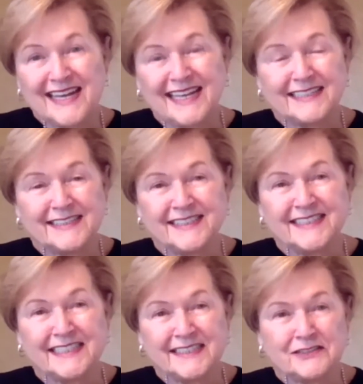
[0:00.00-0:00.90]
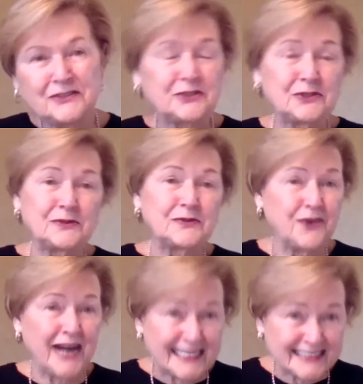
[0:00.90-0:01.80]
is Senator
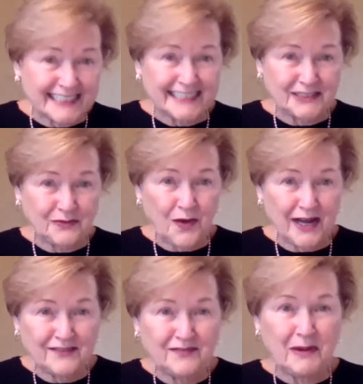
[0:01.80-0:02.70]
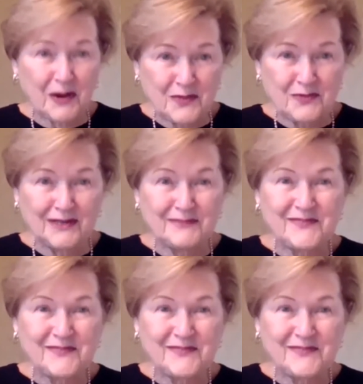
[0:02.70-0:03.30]
Grassley's wife, Barbara.